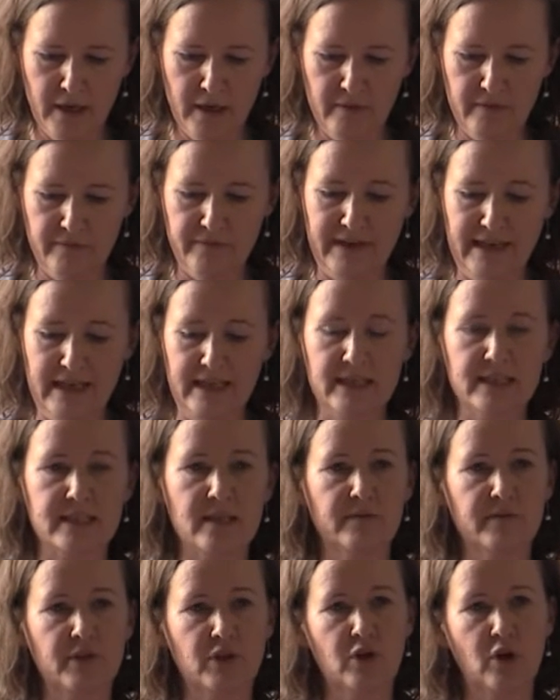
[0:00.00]
feelings
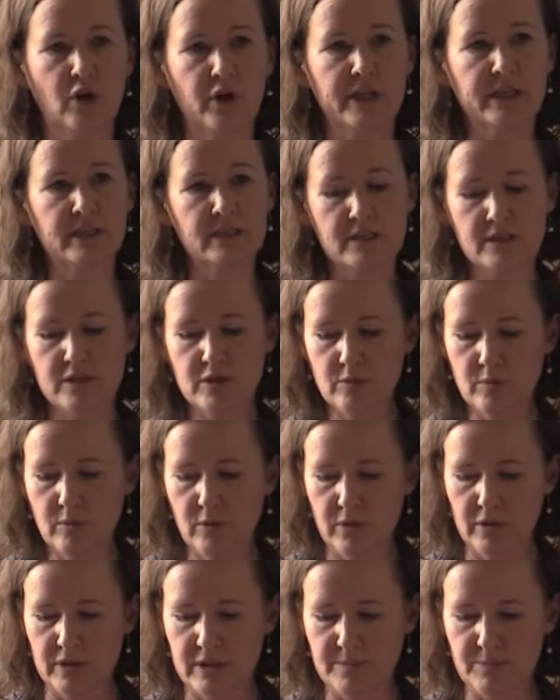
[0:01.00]
of annoyance
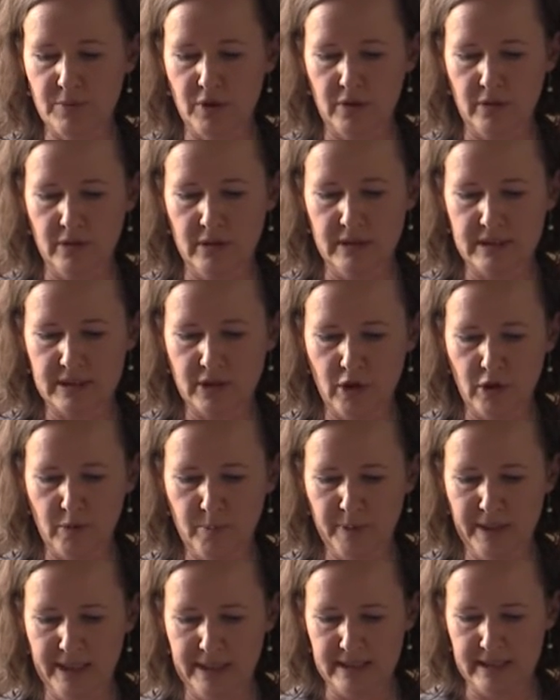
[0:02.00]
towards murals, curb
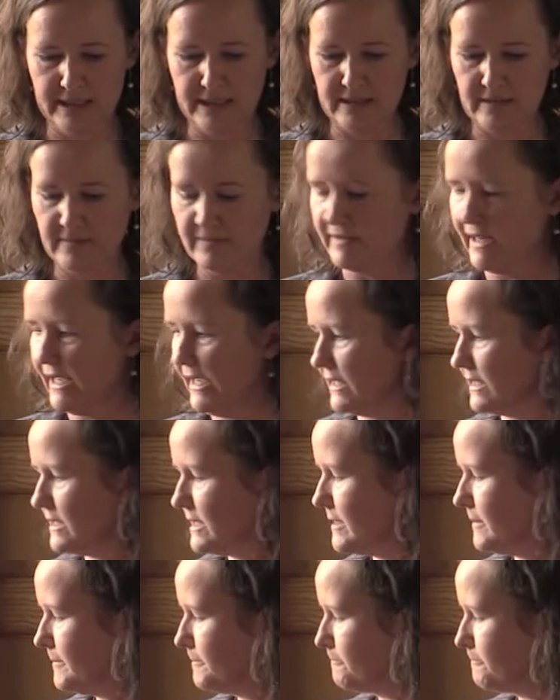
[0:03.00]
paintings and flags.